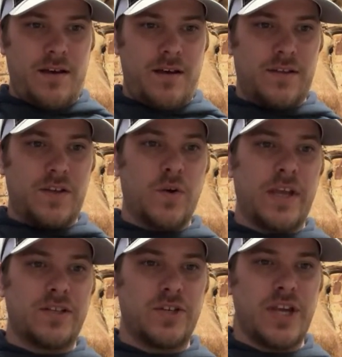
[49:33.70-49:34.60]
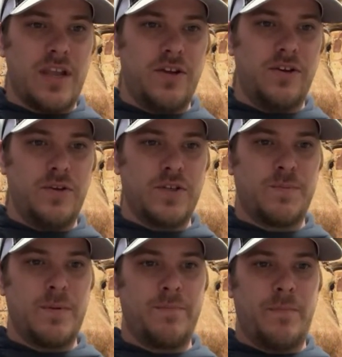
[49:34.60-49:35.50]
So okay, so Shane, you just
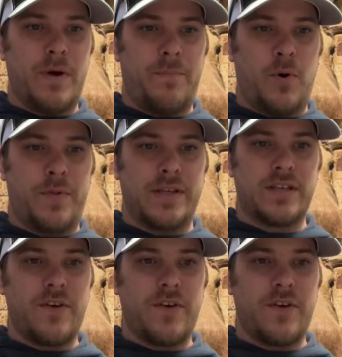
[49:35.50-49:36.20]
mean both that stuff.